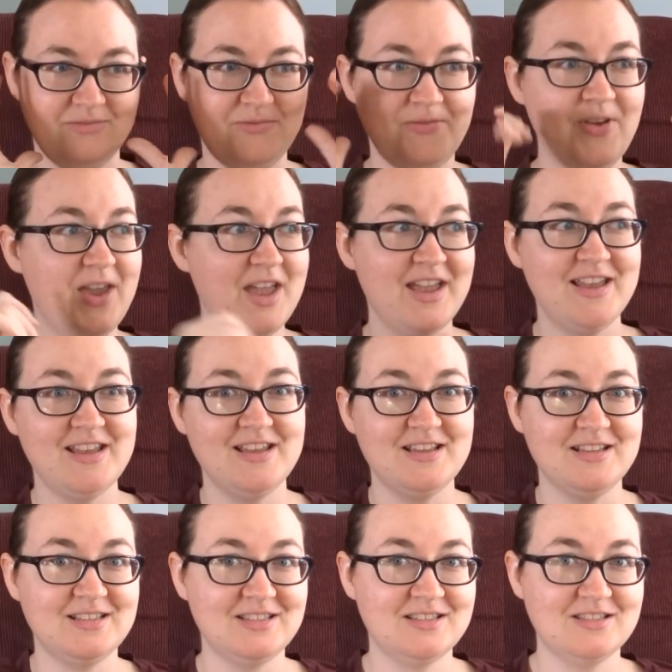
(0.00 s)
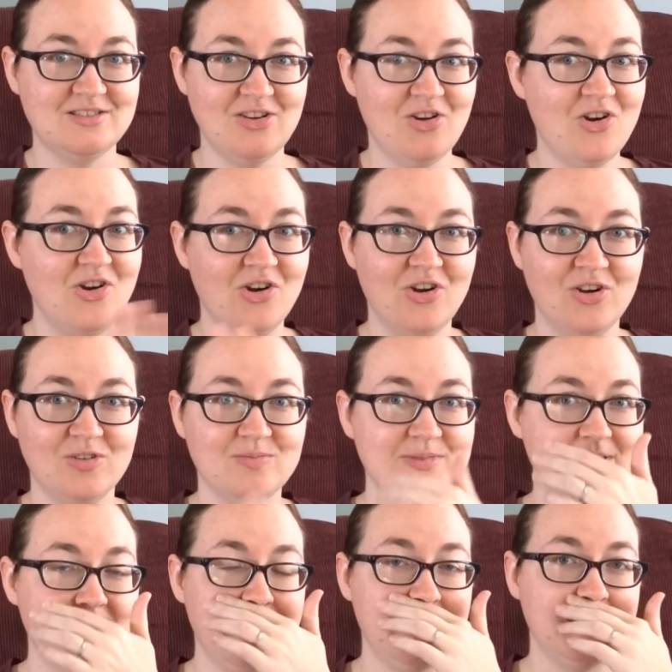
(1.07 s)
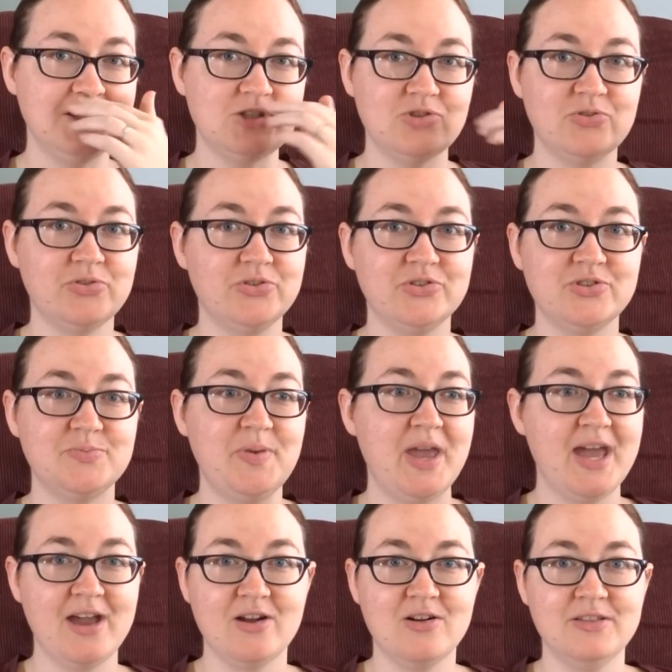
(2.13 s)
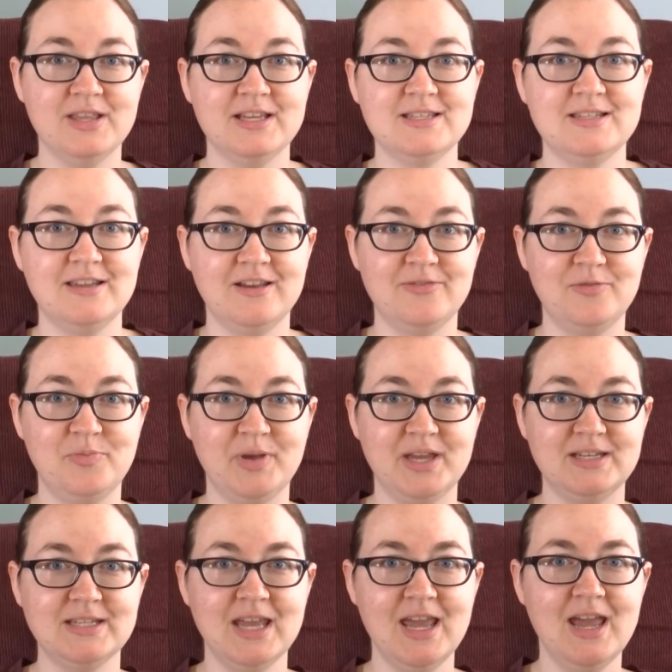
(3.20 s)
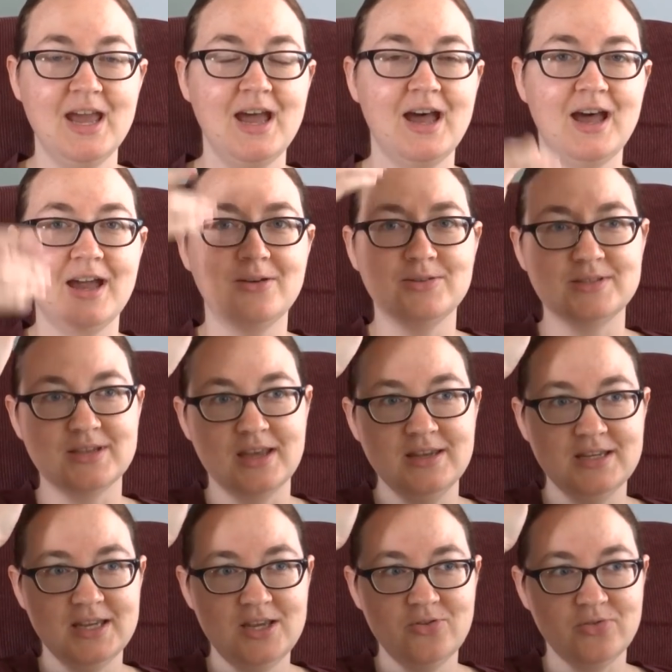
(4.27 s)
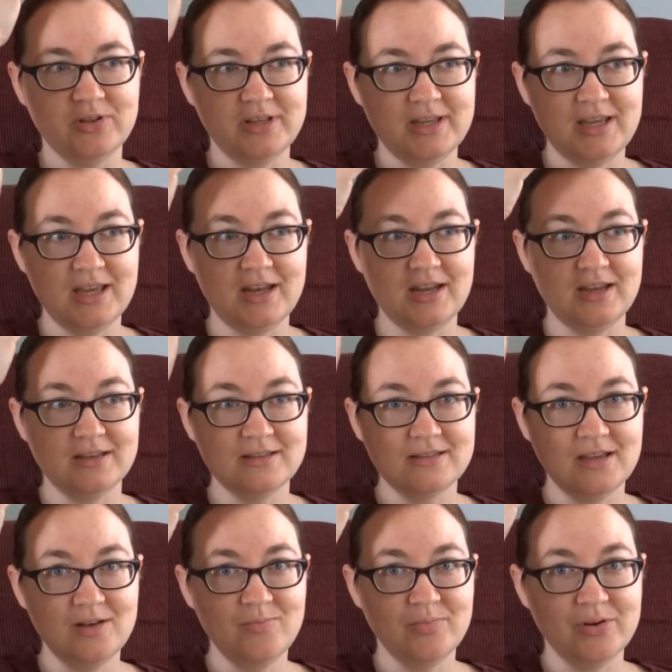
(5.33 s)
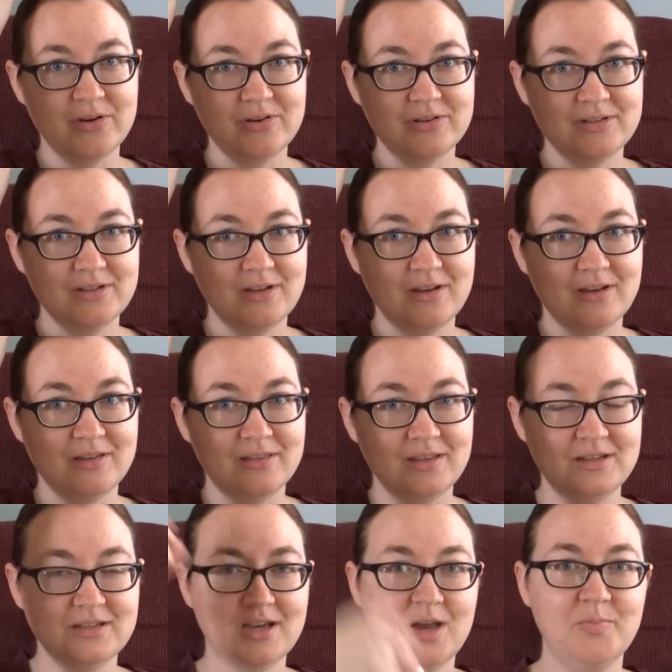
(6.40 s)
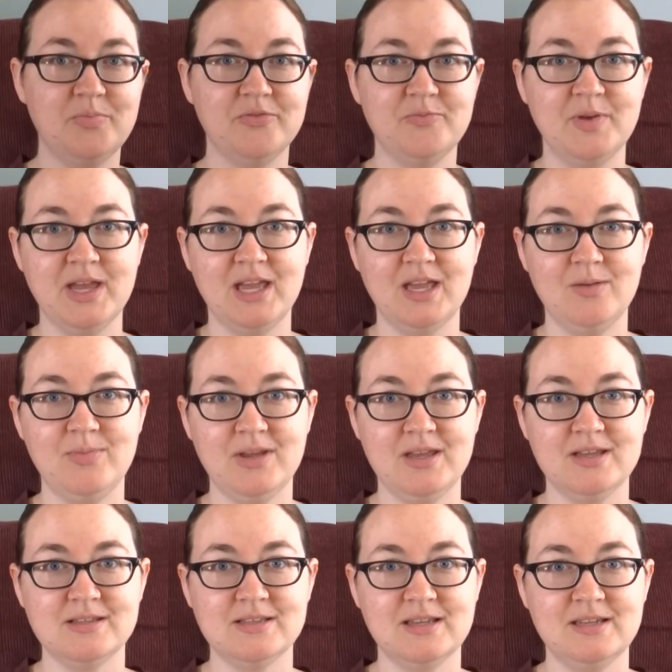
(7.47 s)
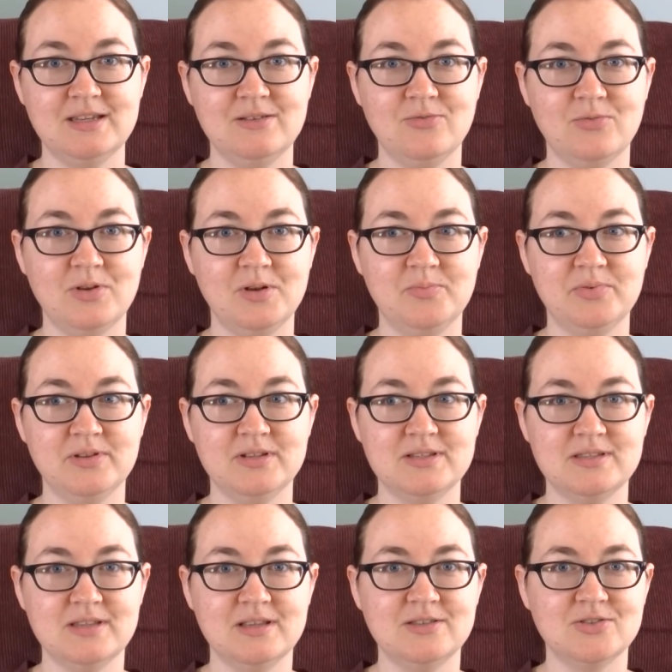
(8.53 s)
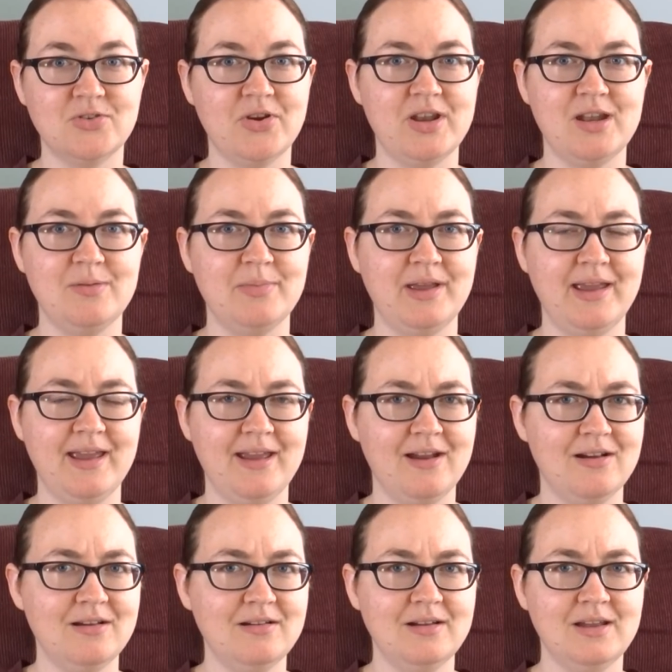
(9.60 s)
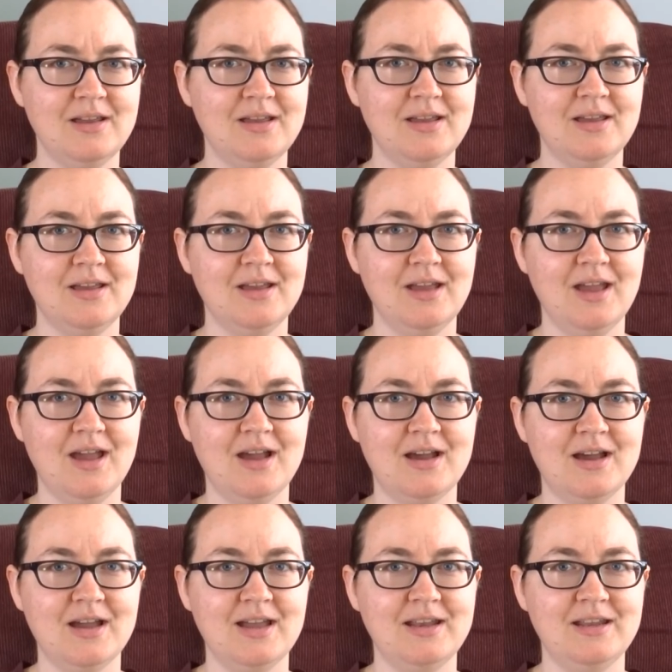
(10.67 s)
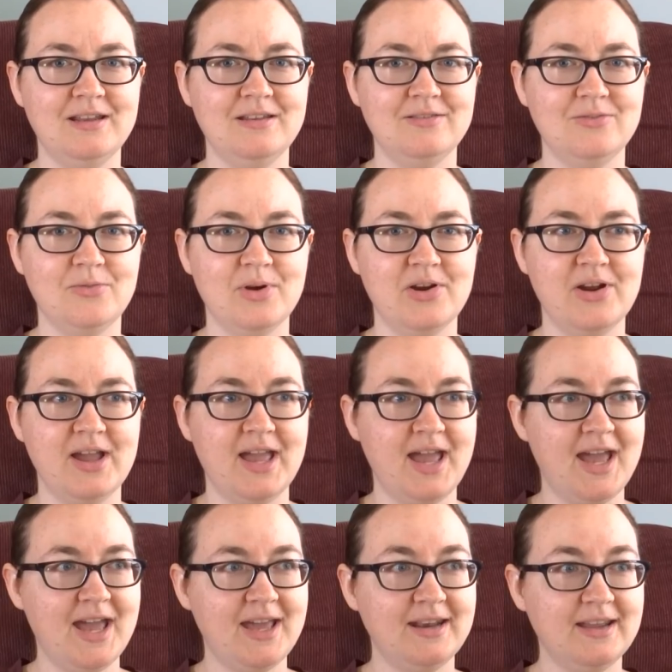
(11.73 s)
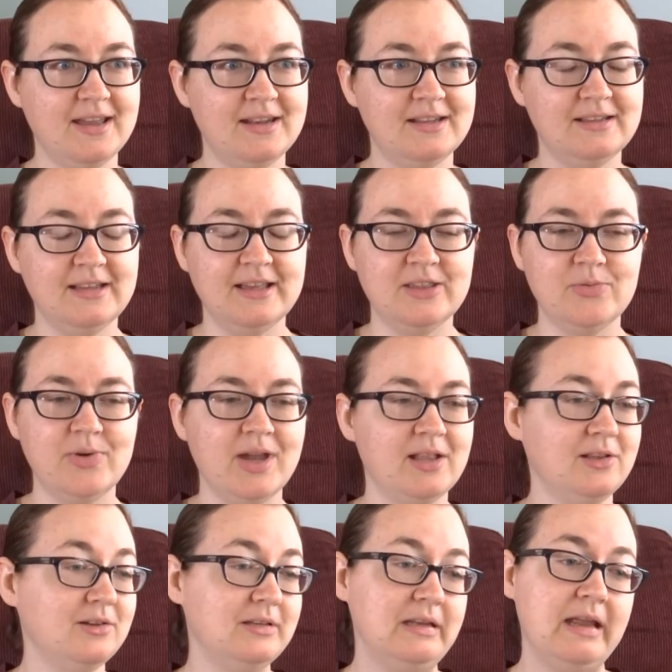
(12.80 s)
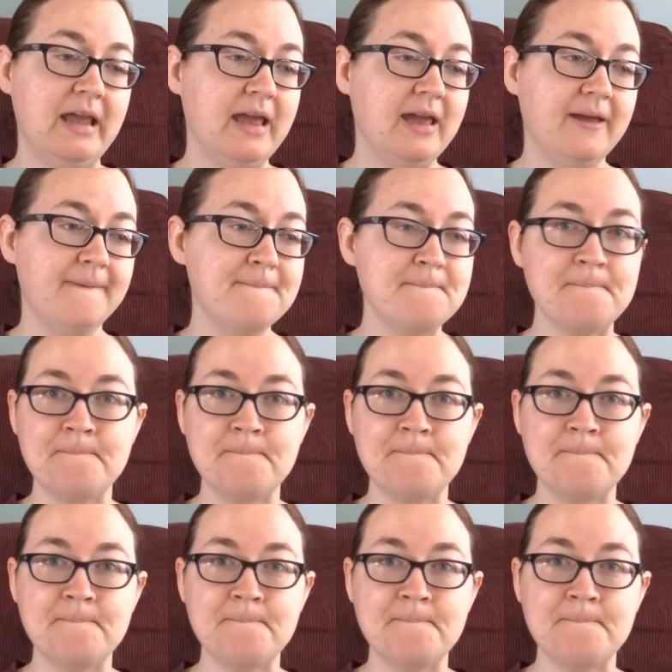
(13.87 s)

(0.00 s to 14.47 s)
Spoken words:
face, arms, legs, shoulders, back, all that stuff. But I was continually getting sunburned on the top of my head because I didn't want to put sunscreen in my hair. I didn't wear a hat. I didn't like the way I looked in a hat.